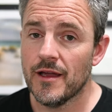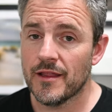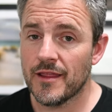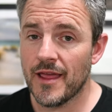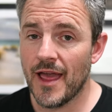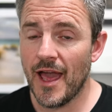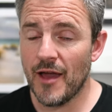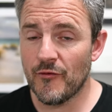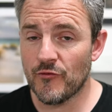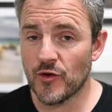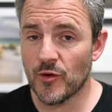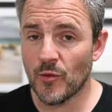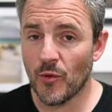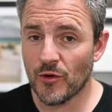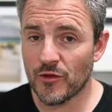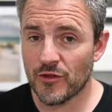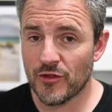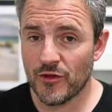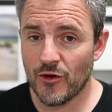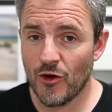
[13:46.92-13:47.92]
to
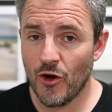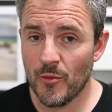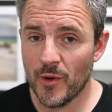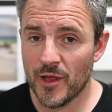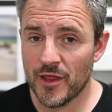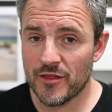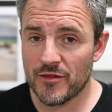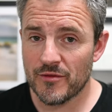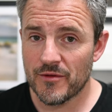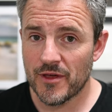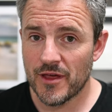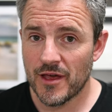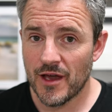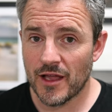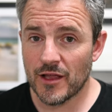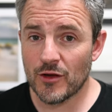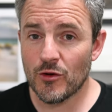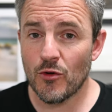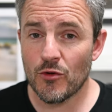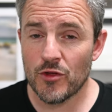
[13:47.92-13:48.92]
everyone's comments.
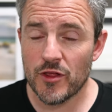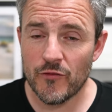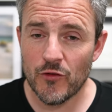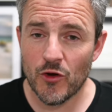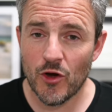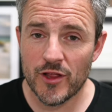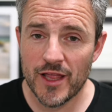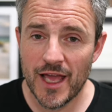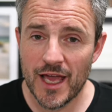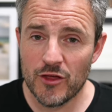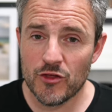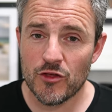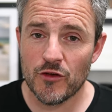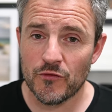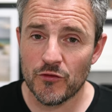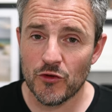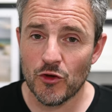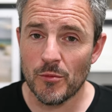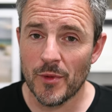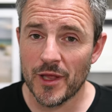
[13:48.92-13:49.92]
And of course, if you've got an extra
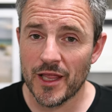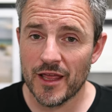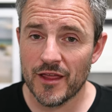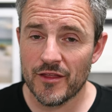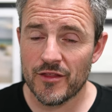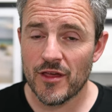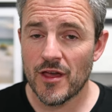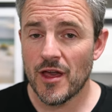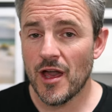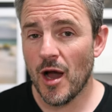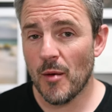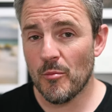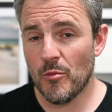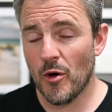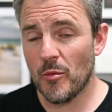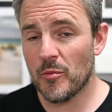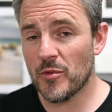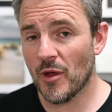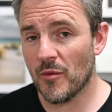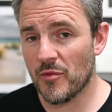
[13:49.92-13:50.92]
few minutes, I'm
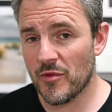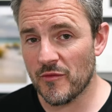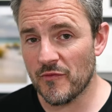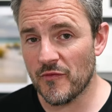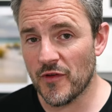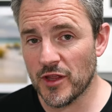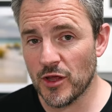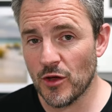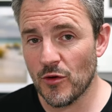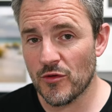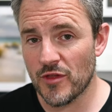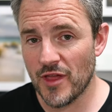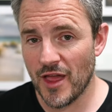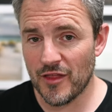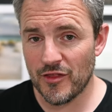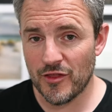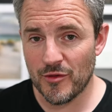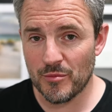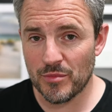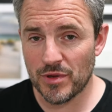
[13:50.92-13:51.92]
popping up some videos
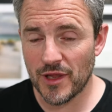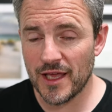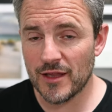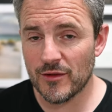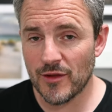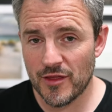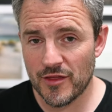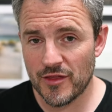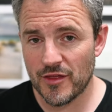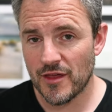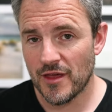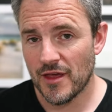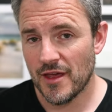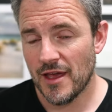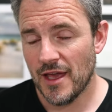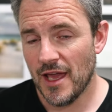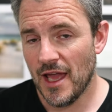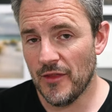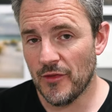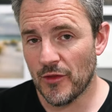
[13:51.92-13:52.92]
and some playlists
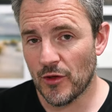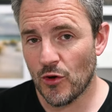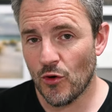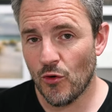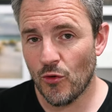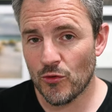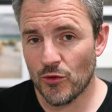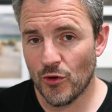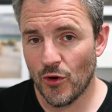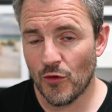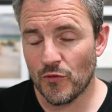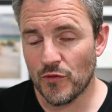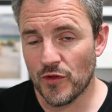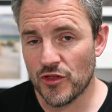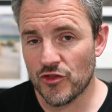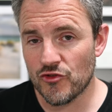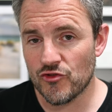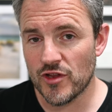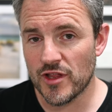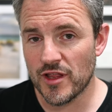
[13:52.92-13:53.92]
in the corner of the
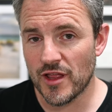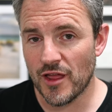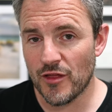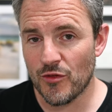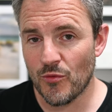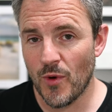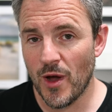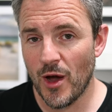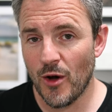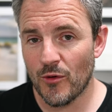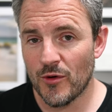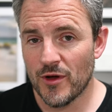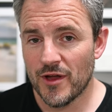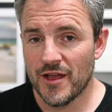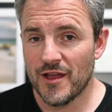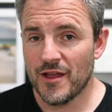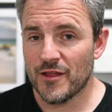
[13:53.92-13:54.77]
screen as well.